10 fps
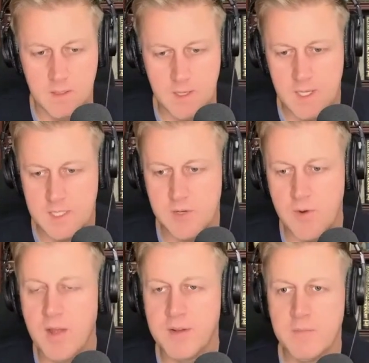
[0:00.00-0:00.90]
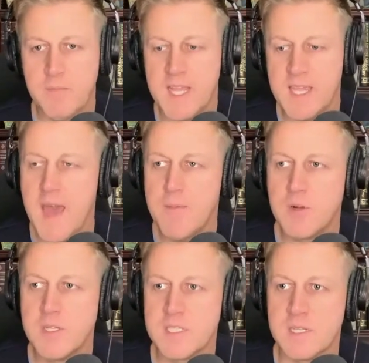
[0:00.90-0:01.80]
surrounded by
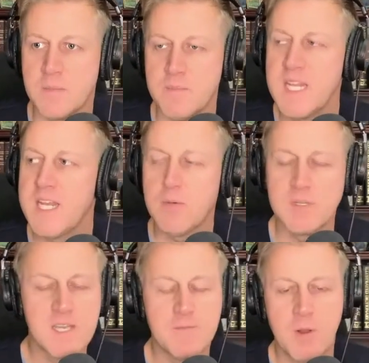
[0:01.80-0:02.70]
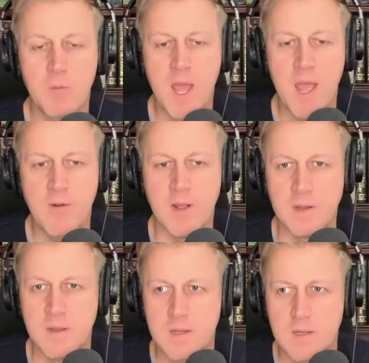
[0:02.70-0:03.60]
cameras and the media was everywhere
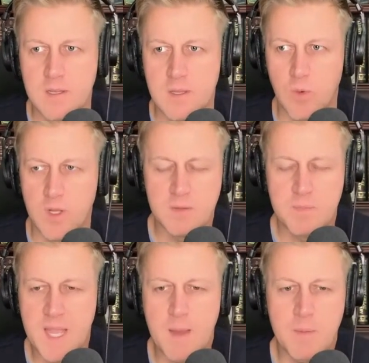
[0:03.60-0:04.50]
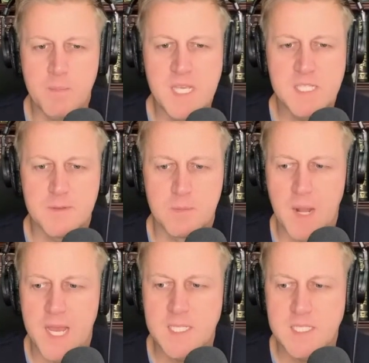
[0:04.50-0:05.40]
and the world had become a peaceful
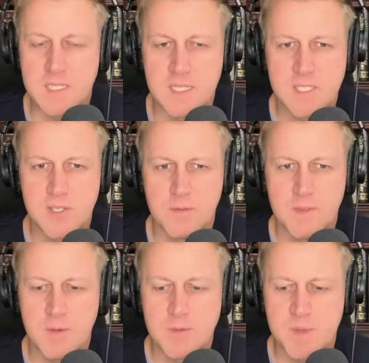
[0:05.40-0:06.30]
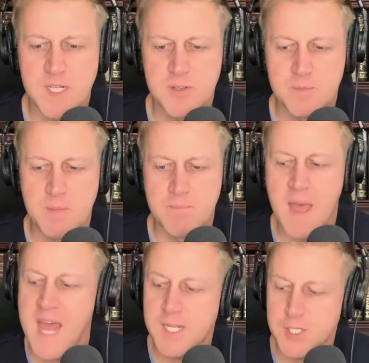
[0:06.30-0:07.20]
place. And this sort of thing was meant to have been
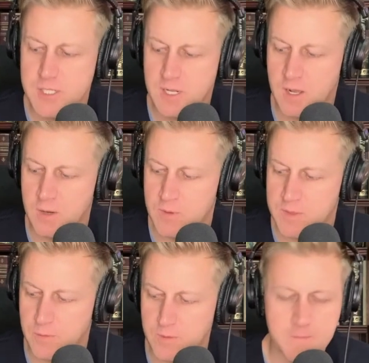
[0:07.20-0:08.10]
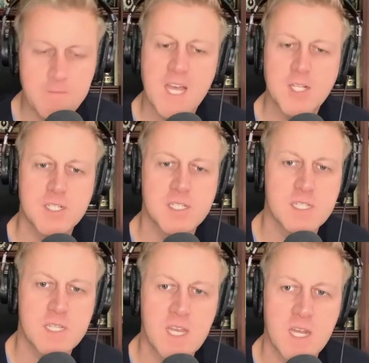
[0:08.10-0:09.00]
banished along with all the
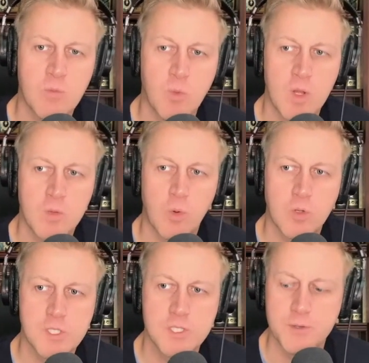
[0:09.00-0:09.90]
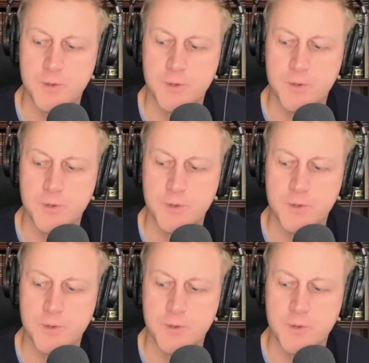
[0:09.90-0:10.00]
fascists at the end of World War II.